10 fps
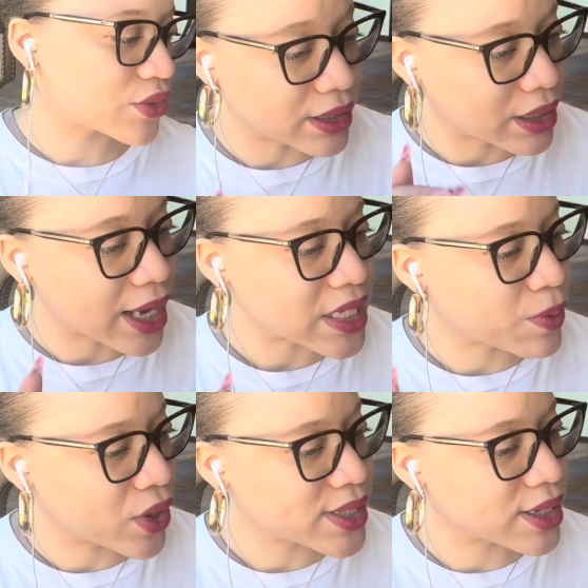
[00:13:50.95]
The last
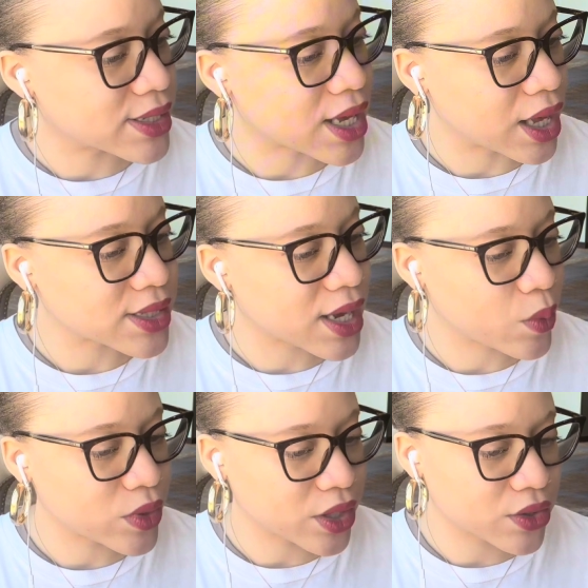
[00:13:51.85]
part says contact with
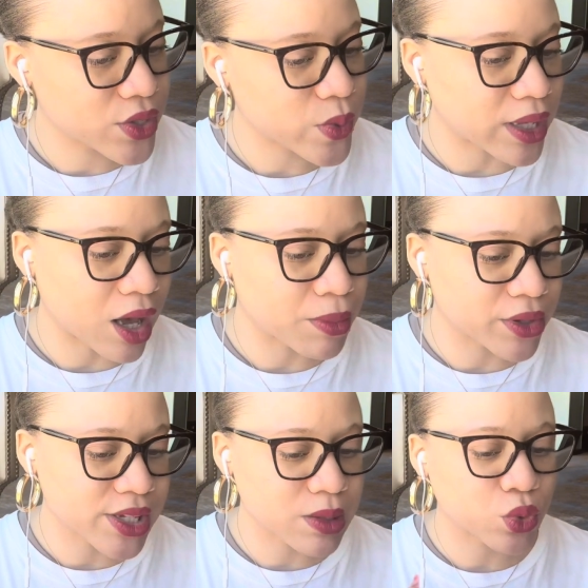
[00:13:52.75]
others with
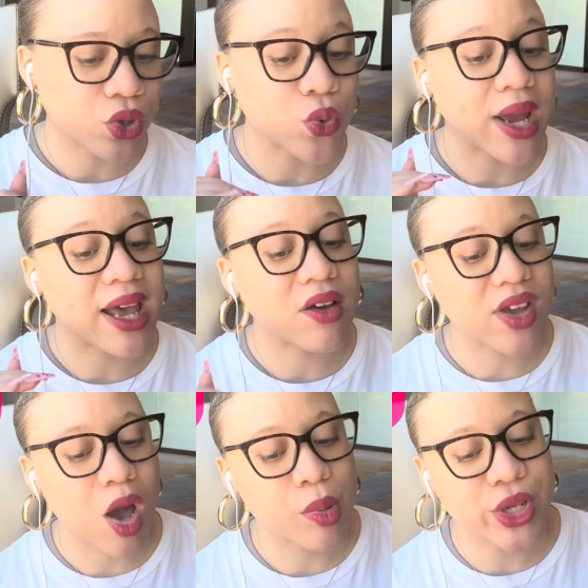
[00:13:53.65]
albinism or who have
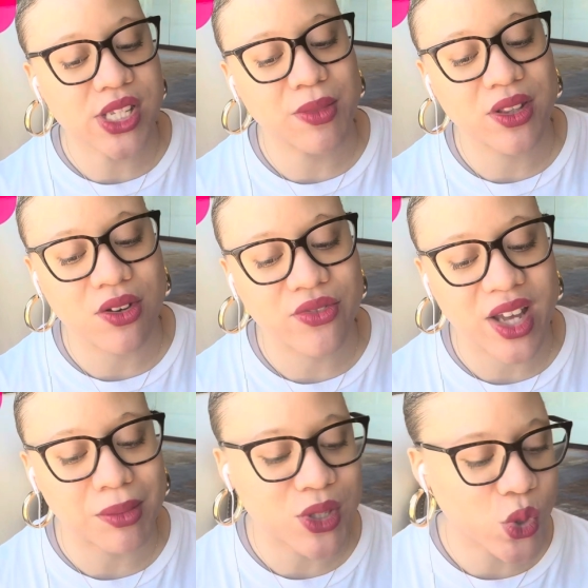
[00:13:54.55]
albinism in their
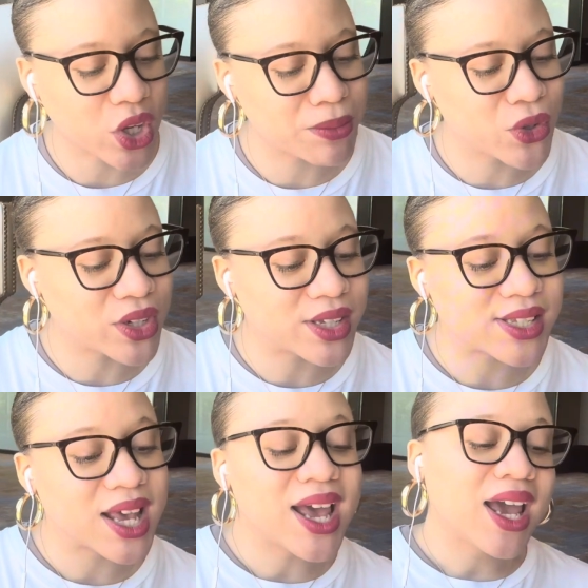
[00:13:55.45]
families or communities
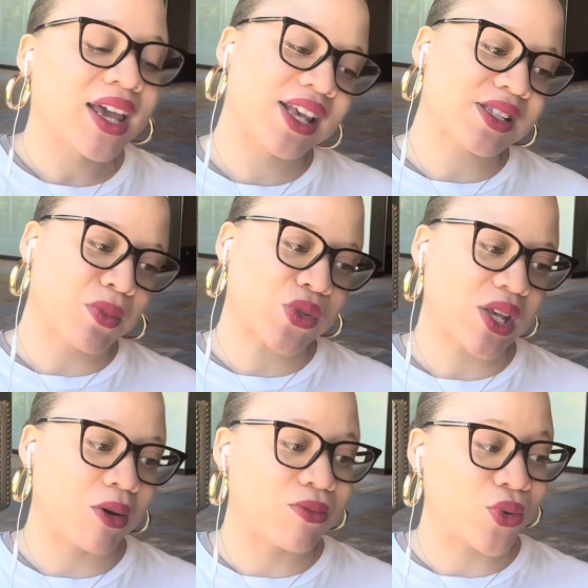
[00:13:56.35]
is most
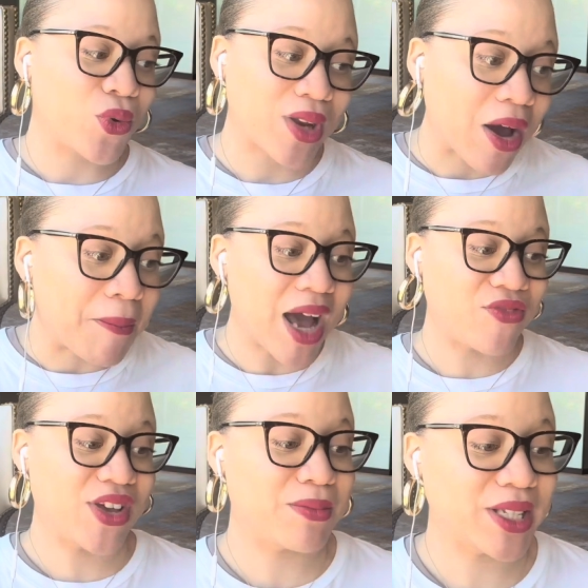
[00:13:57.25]
helpful. Now, my
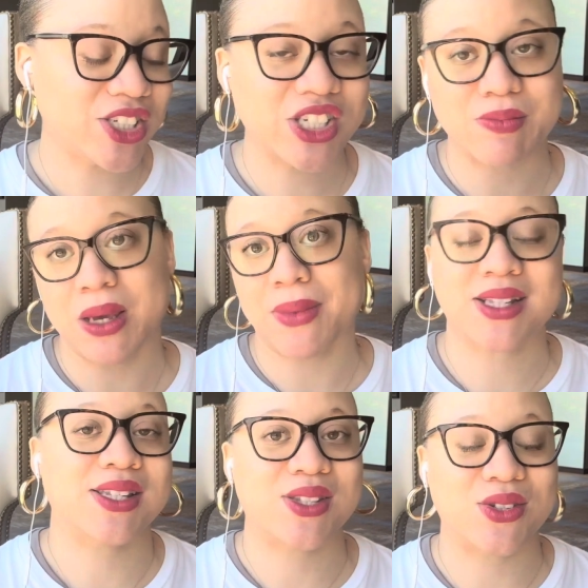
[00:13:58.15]
family is just me and my
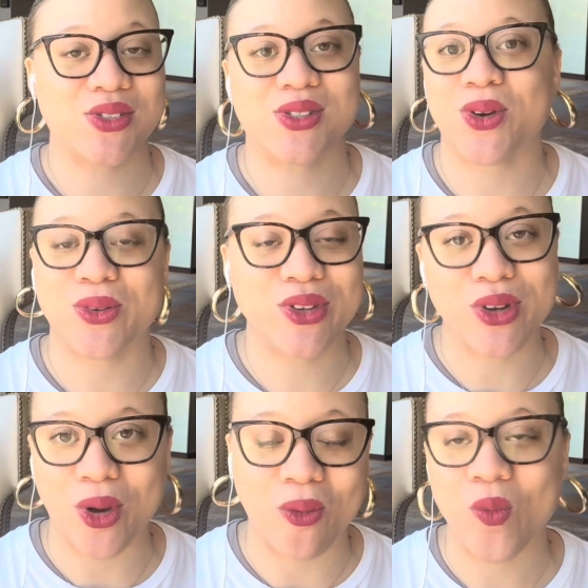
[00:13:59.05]
sisters, so
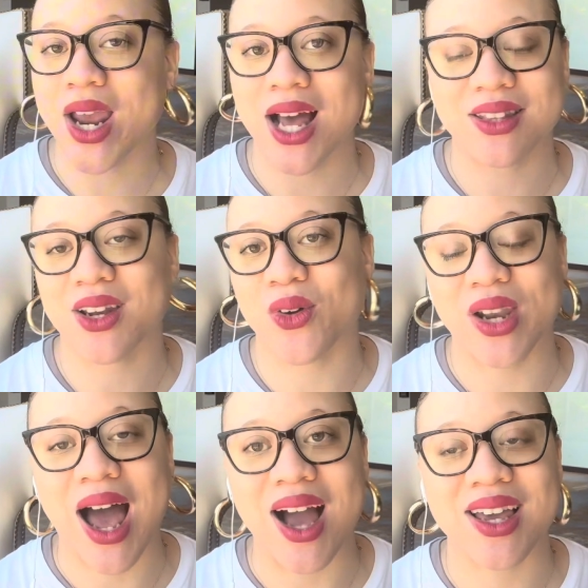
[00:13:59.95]
we got that on
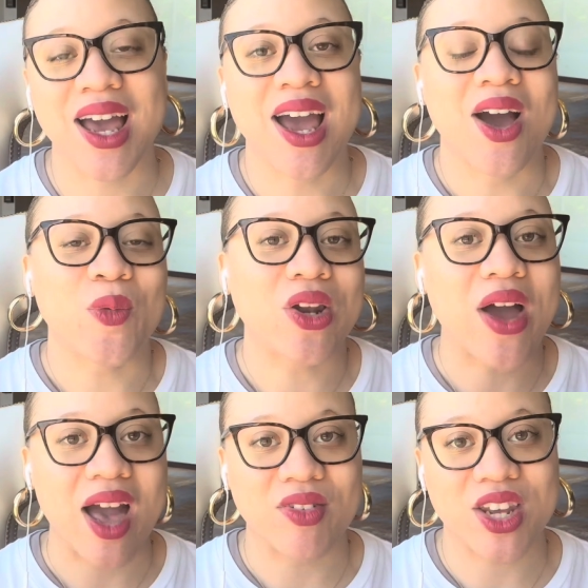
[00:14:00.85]
lock. We don't
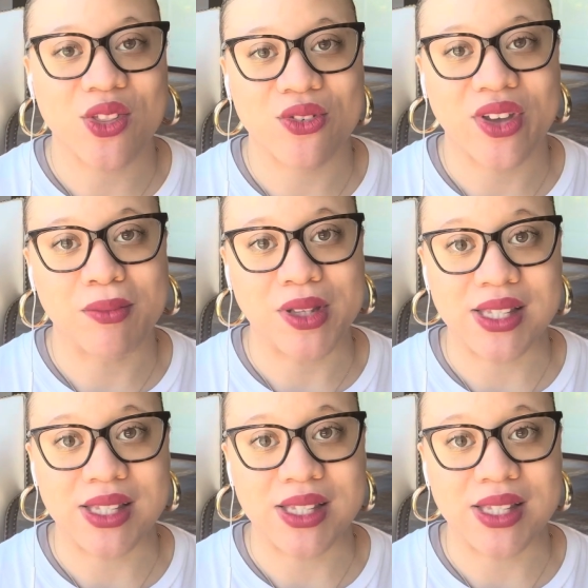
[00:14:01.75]
have any other family